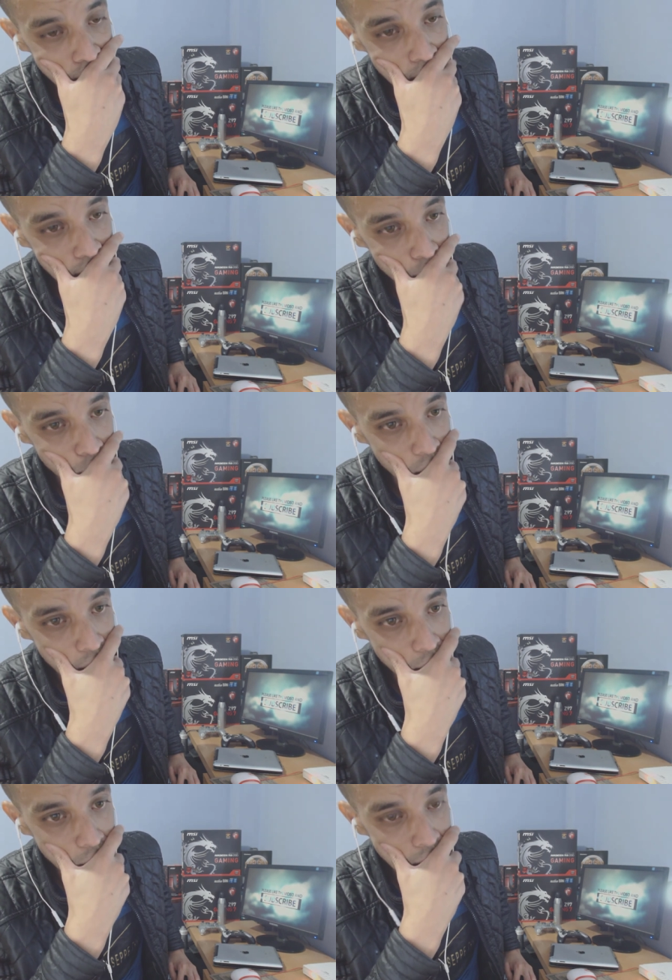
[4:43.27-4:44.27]
Alicia and
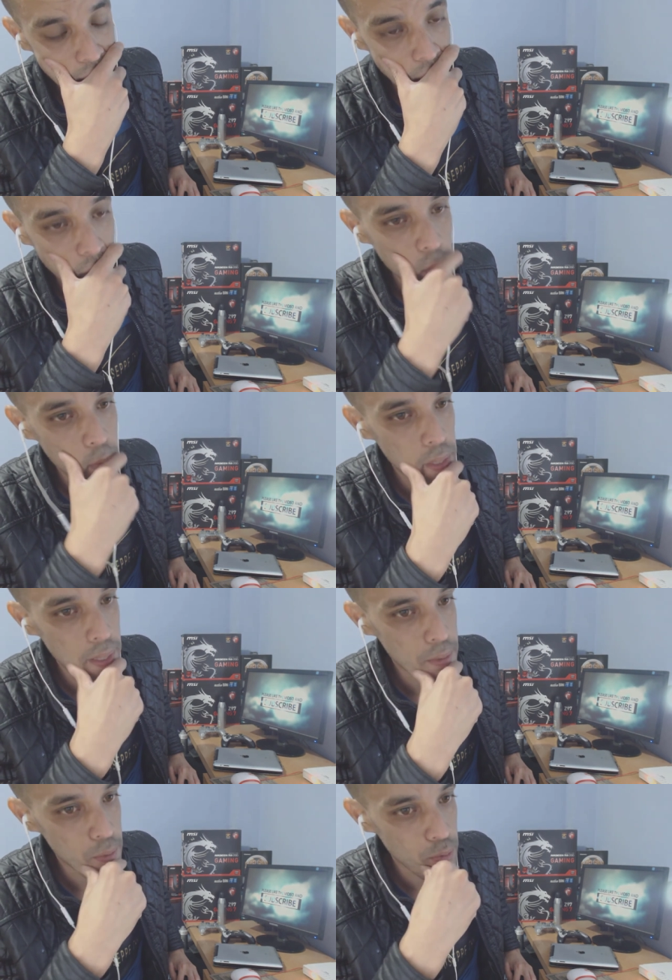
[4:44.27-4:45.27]
Holly and grass I love
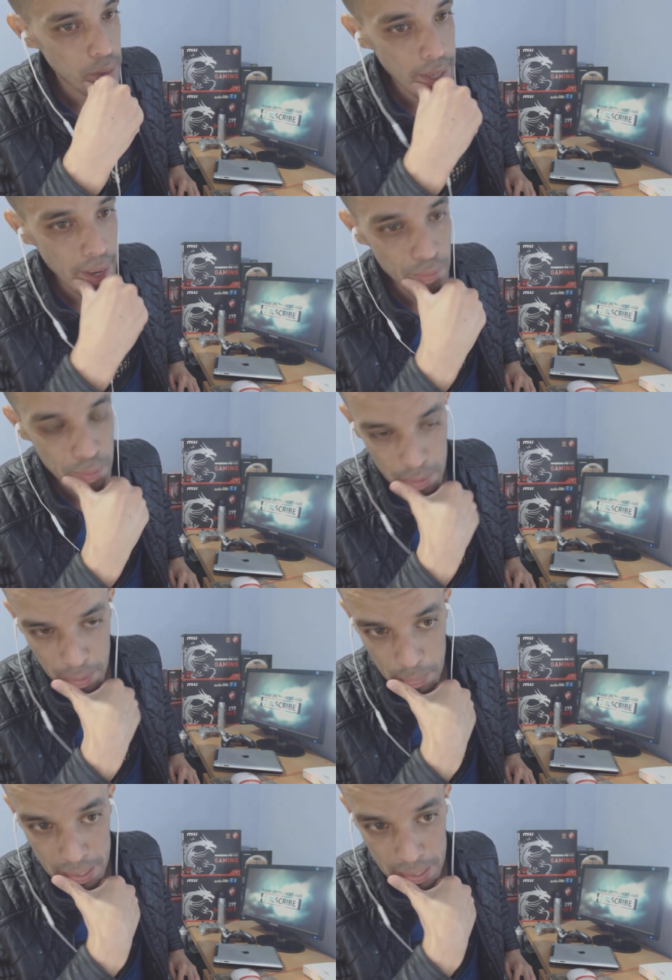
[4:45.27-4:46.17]
them these three have